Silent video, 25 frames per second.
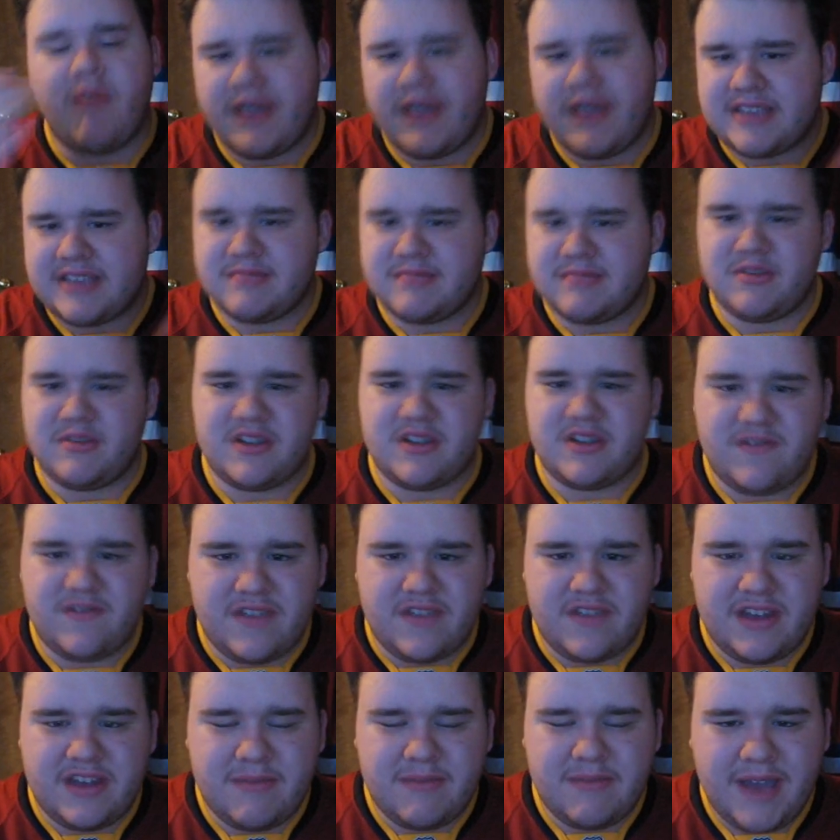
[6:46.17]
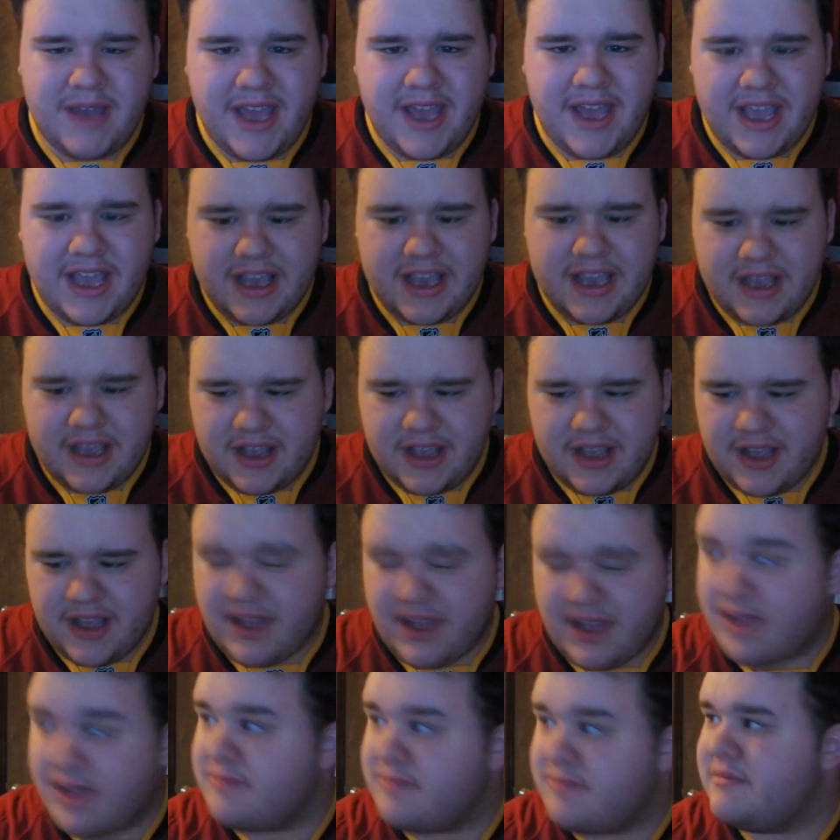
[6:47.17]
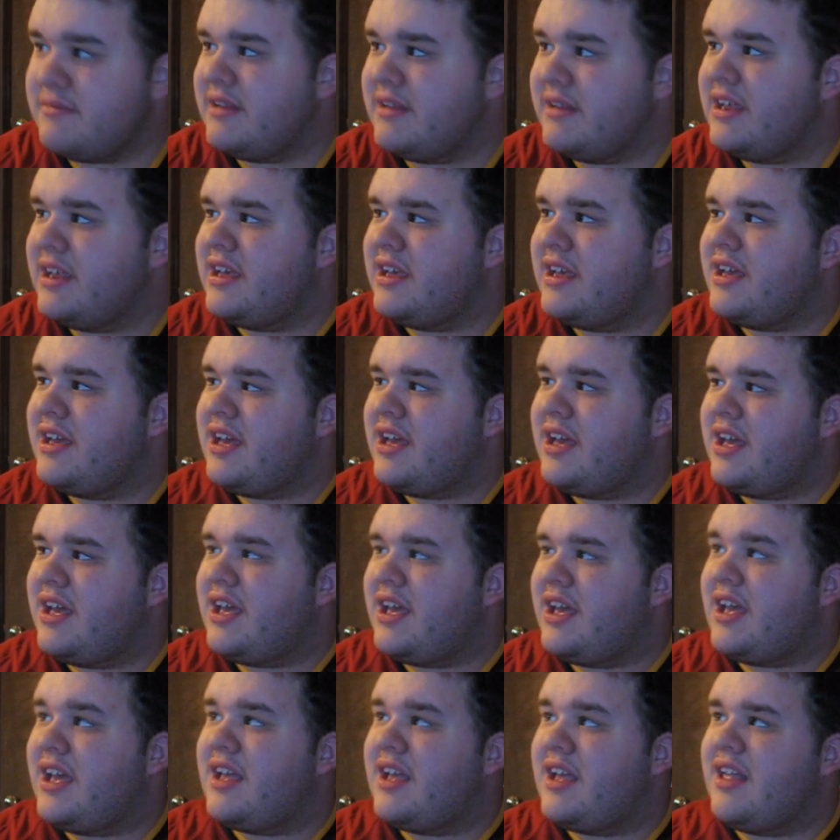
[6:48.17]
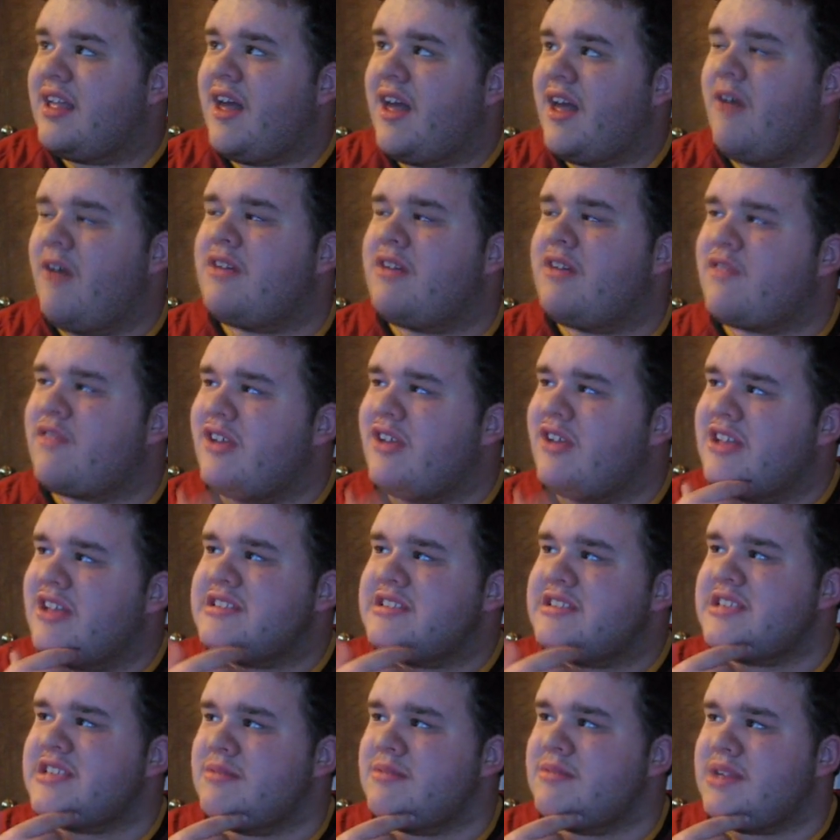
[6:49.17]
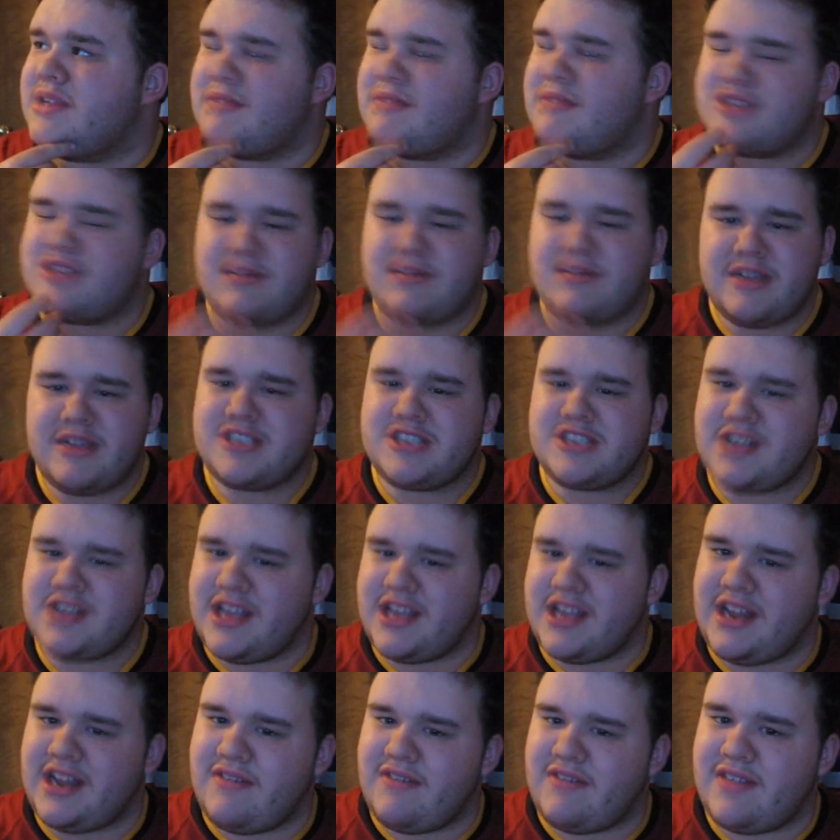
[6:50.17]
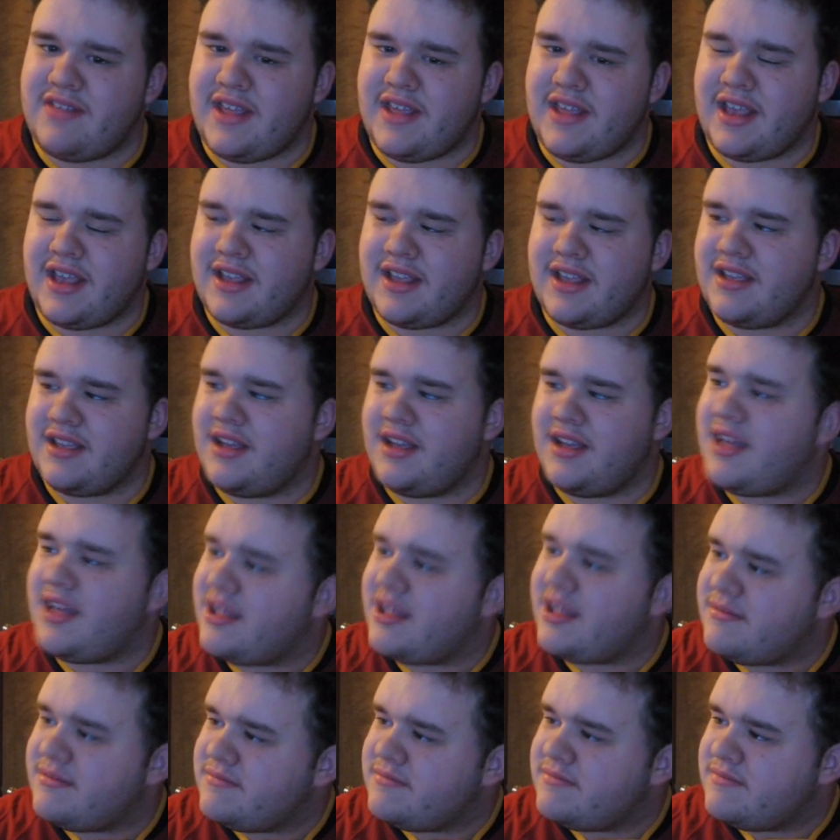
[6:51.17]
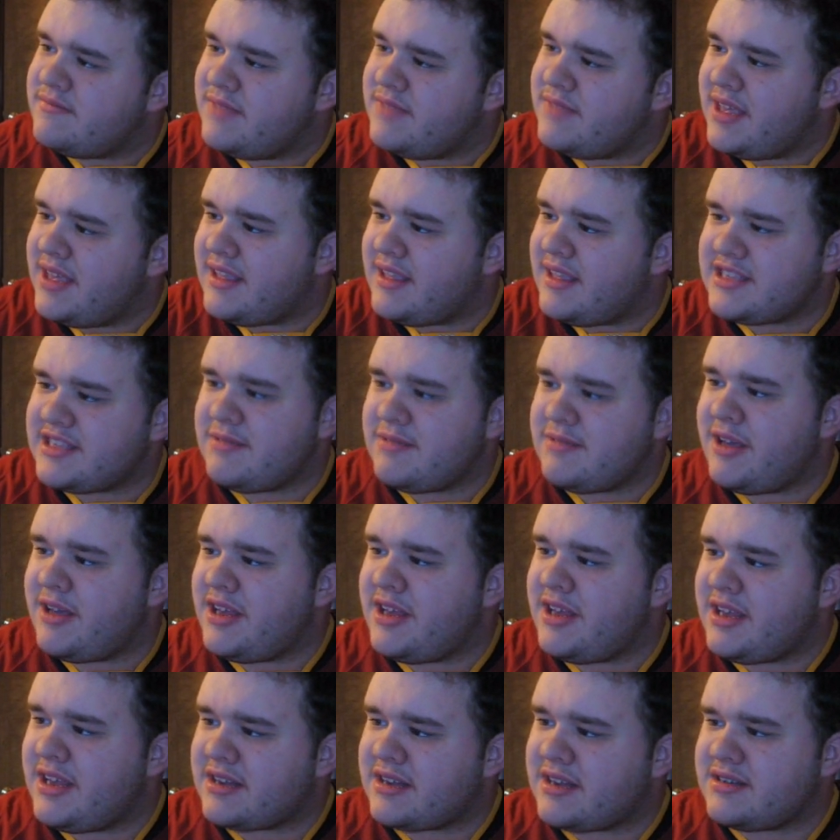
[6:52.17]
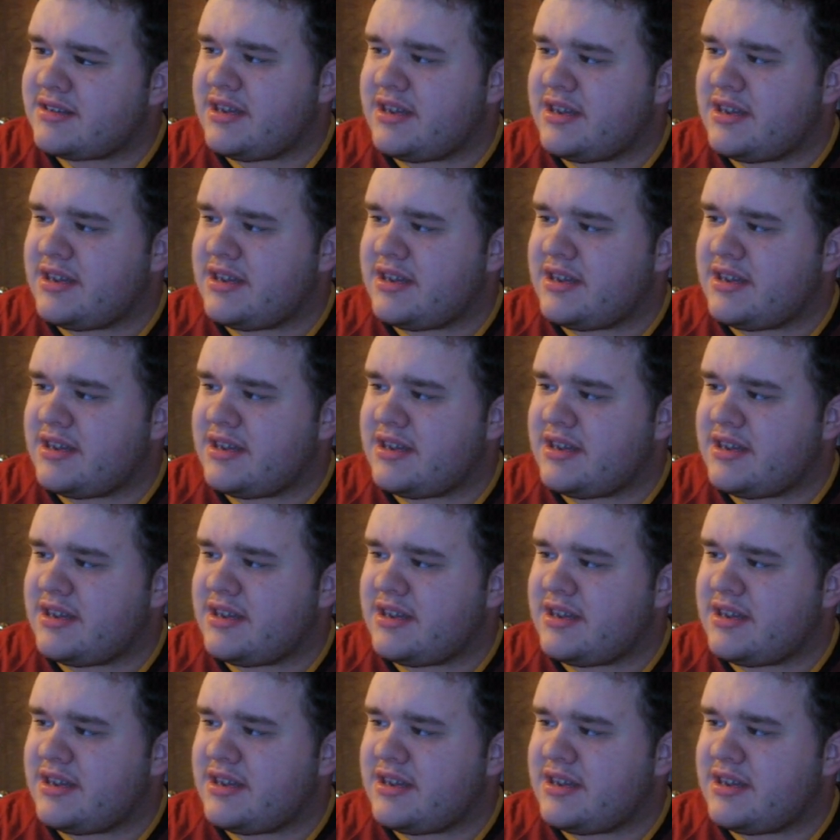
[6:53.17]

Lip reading: I got some good feedback. I always forget something. I'm trying to make sure I get everything. Yeah, that's about it.